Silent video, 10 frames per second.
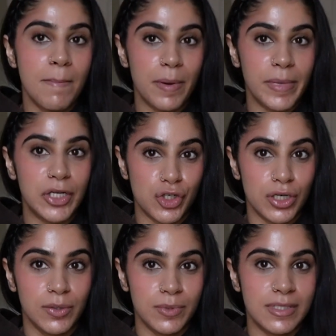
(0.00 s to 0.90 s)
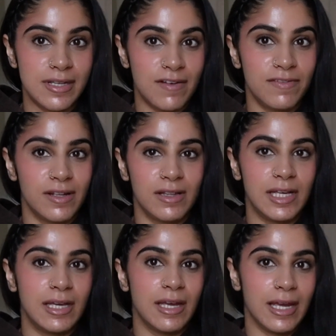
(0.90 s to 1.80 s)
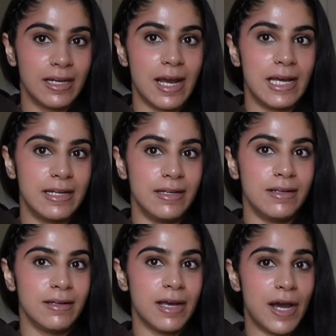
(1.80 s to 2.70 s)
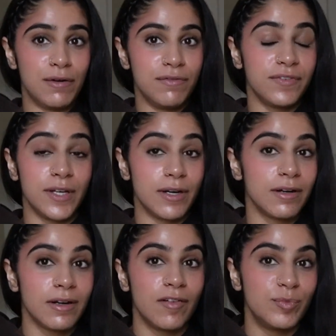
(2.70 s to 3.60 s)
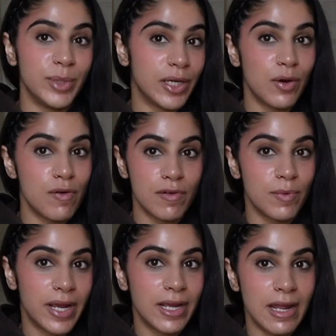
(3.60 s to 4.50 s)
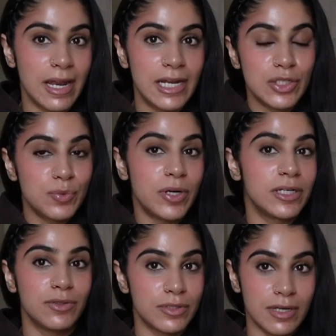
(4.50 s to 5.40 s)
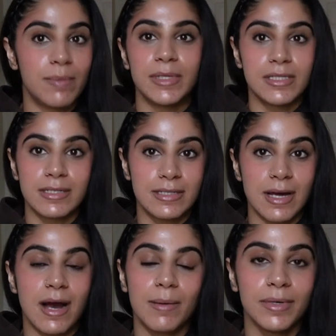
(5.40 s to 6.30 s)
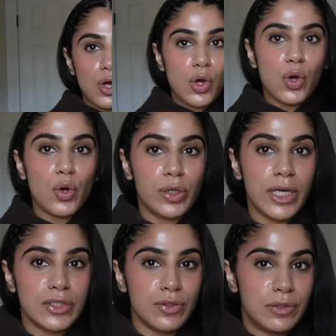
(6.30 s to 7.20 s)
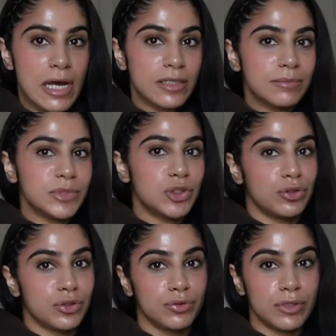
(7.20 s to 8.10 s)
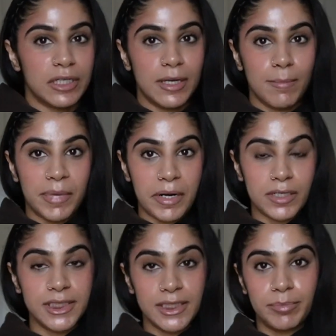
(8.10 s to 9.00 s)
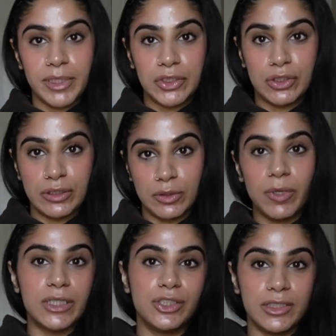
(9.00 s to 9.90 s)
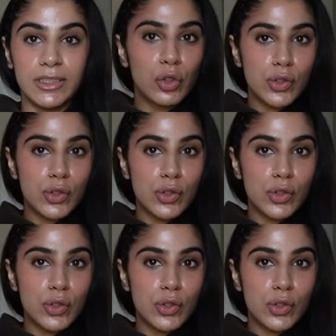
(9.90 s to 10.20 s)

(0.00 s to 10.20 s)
But my journey was definitely ignited out of fear of being overweight, and I just wanted those comments to stop. Okay, so now let me show you the embarrassing pictures in question.